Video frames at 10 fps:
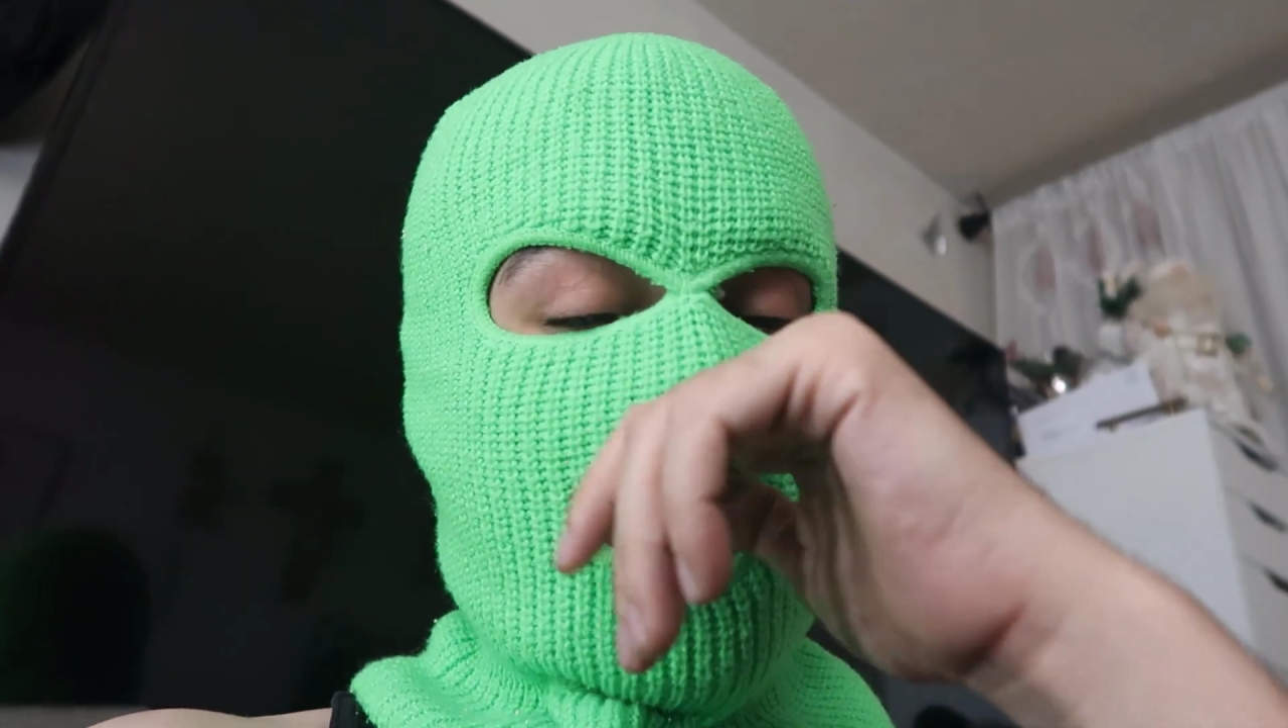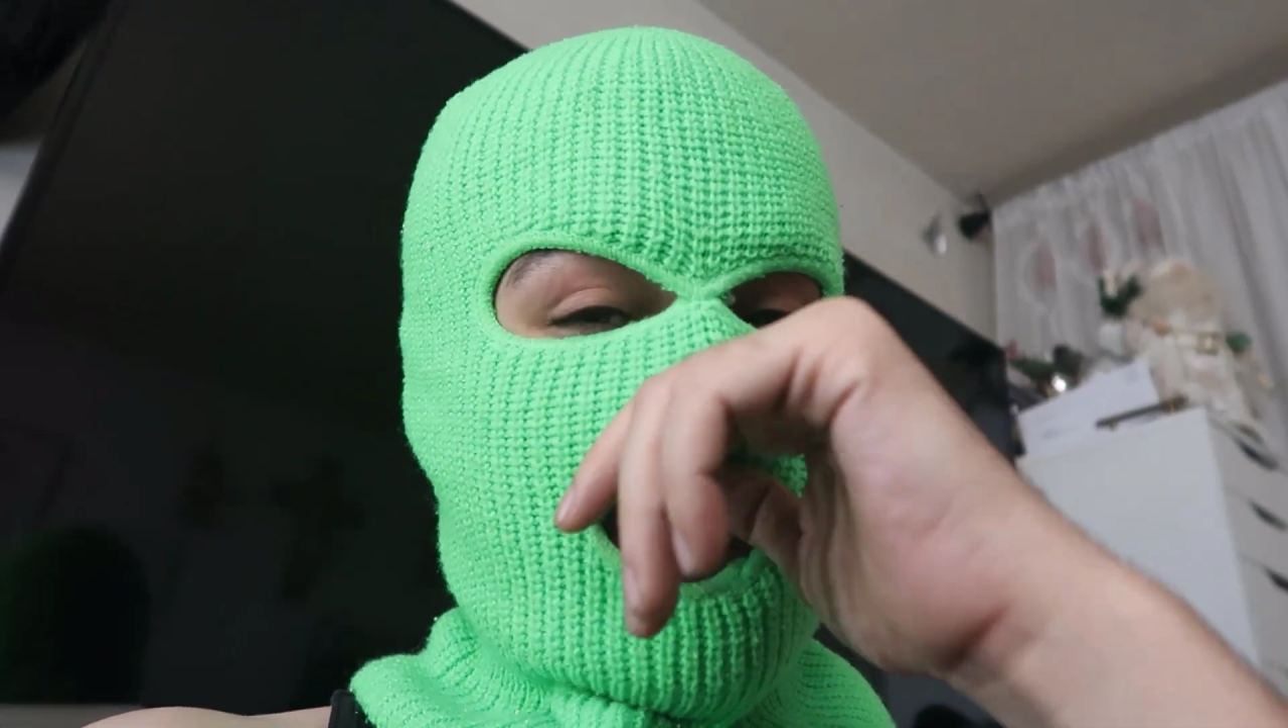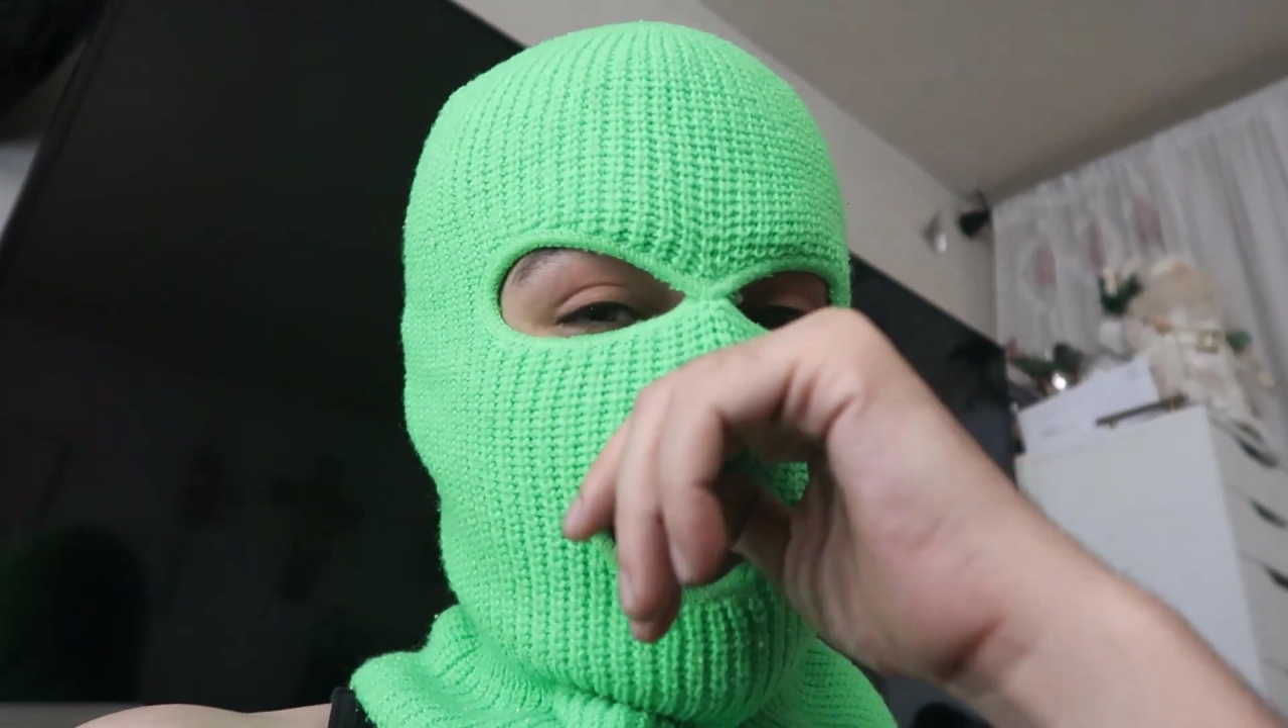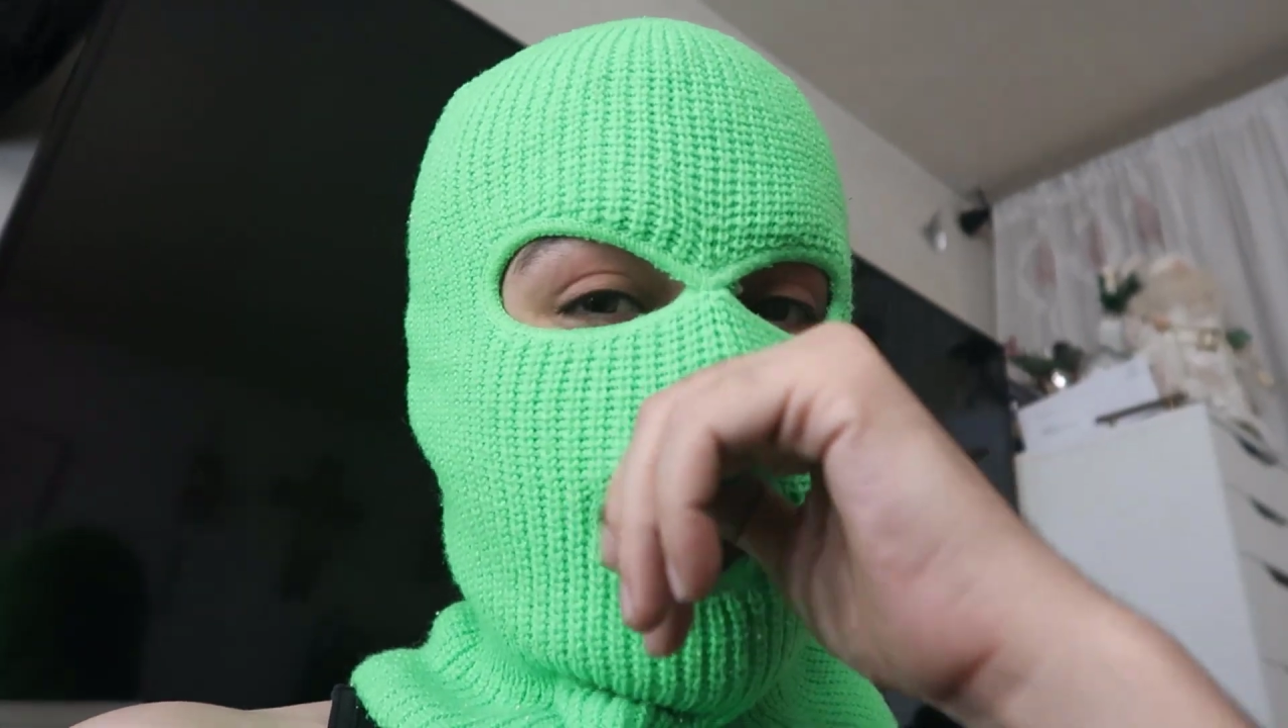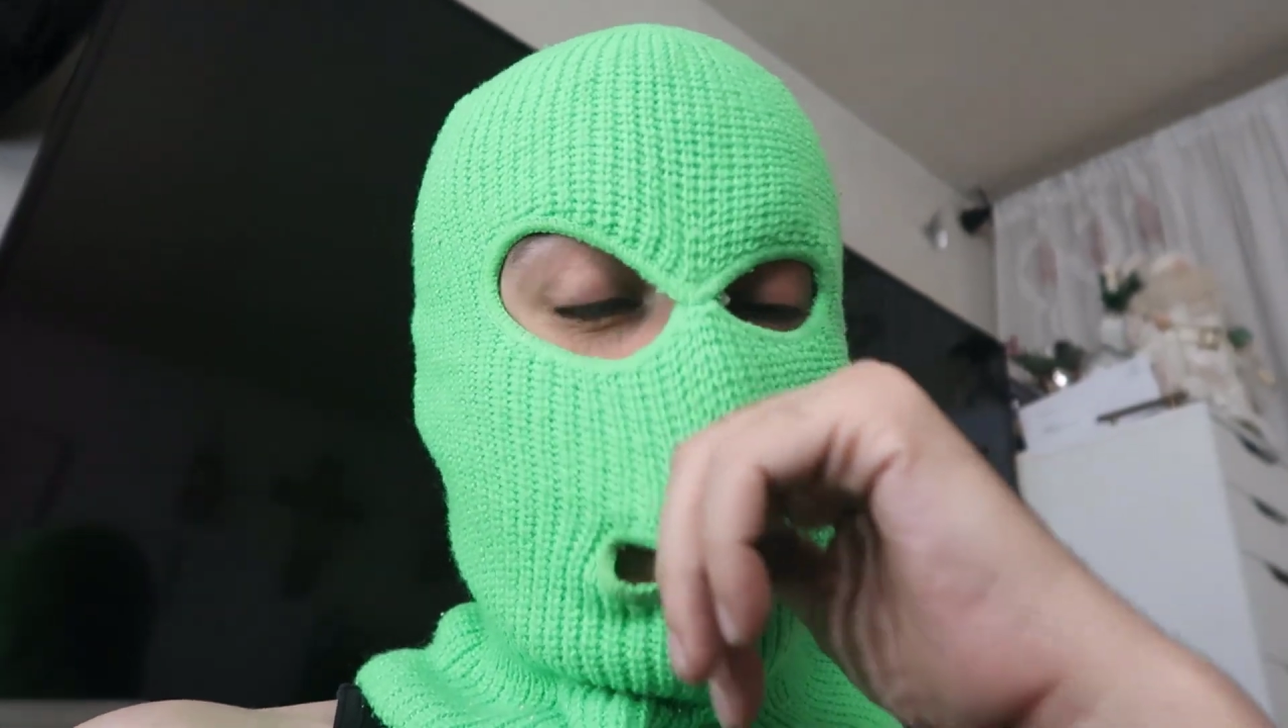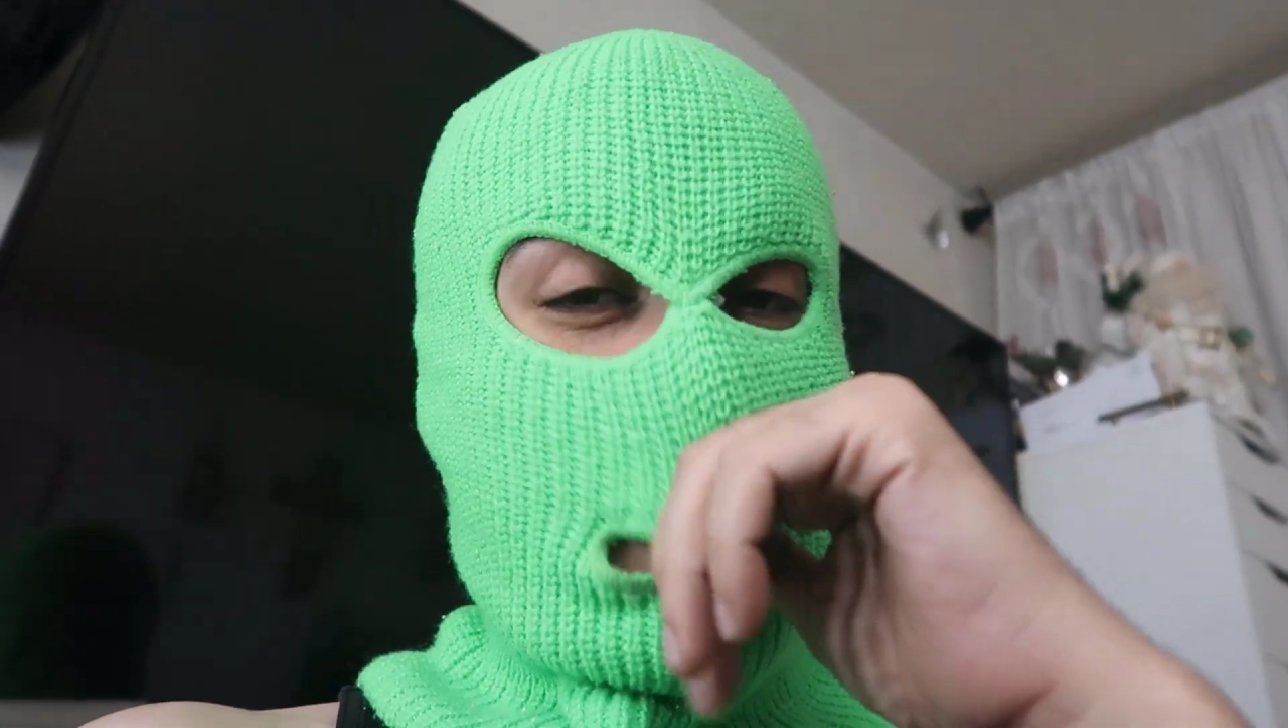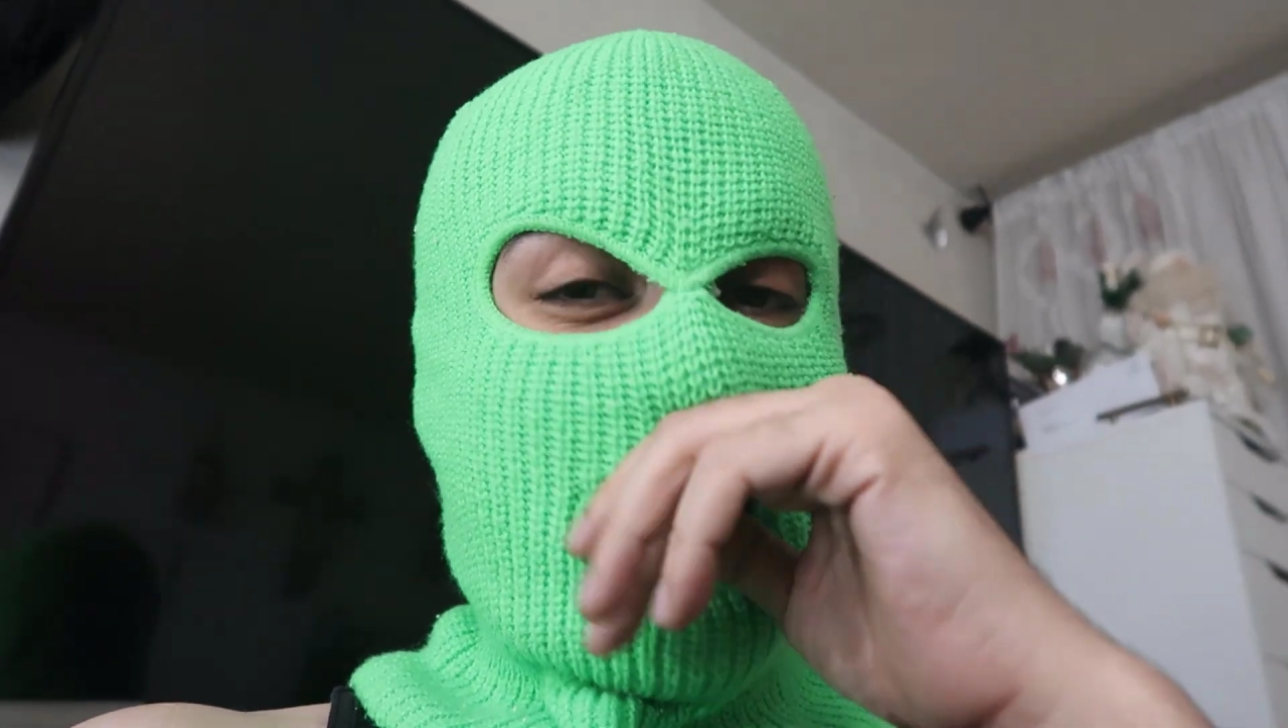want to post